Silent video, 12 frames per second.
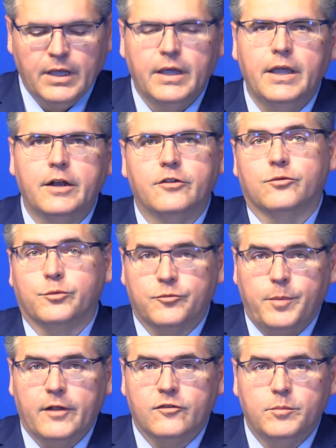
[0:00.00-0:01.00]
It is a
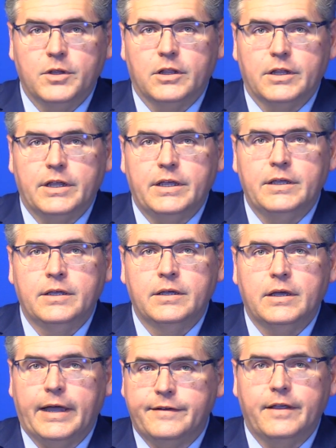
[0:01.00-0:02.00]
responsibility
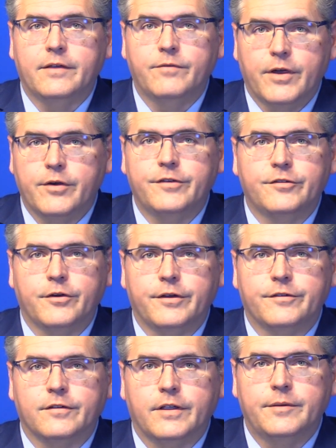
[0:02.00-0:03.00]
I take very
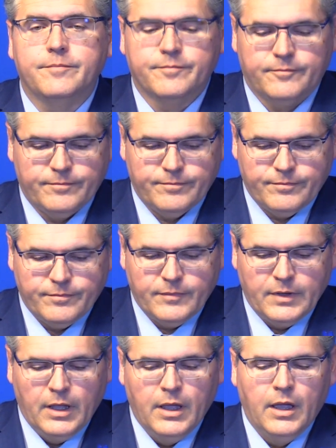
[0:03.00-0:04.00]
seriously.
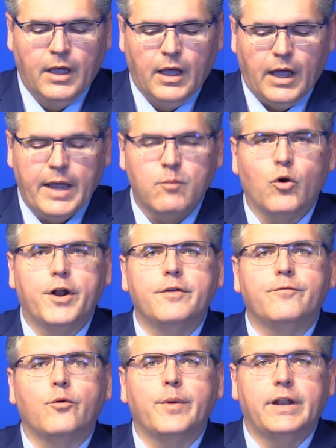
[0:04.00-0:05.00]
I am running
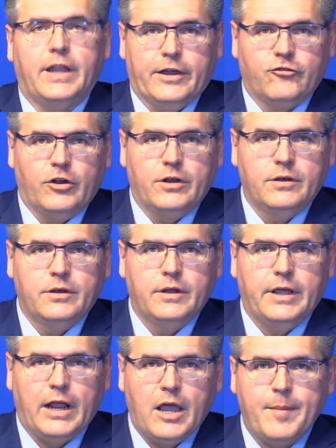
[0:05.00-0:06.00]
for re-election,
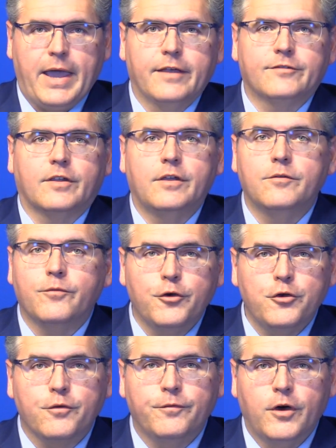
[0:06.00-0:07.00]
and I am asking for
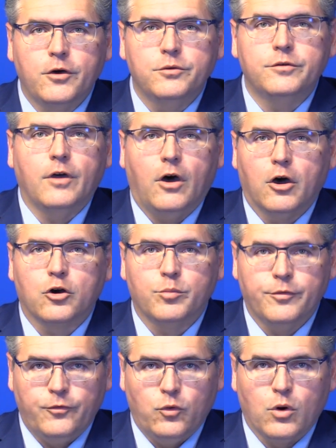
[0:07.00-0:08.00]
your vote on or
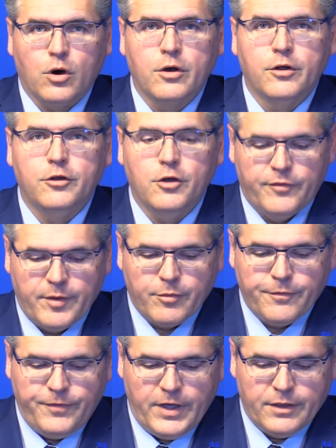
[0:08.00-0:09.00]
before November
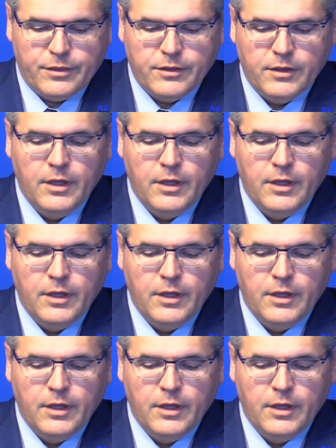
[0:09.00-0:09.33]
5th